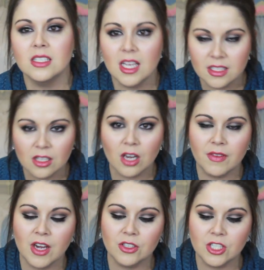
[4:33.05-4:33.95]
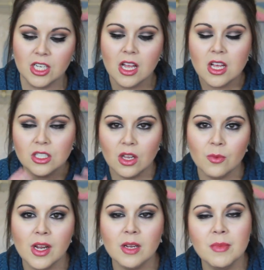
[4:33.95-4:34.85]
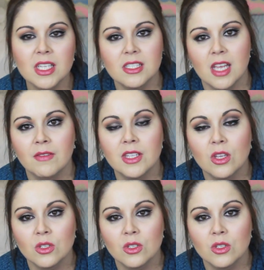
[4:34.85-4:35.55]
It takes a lot of energy, so I recommend saving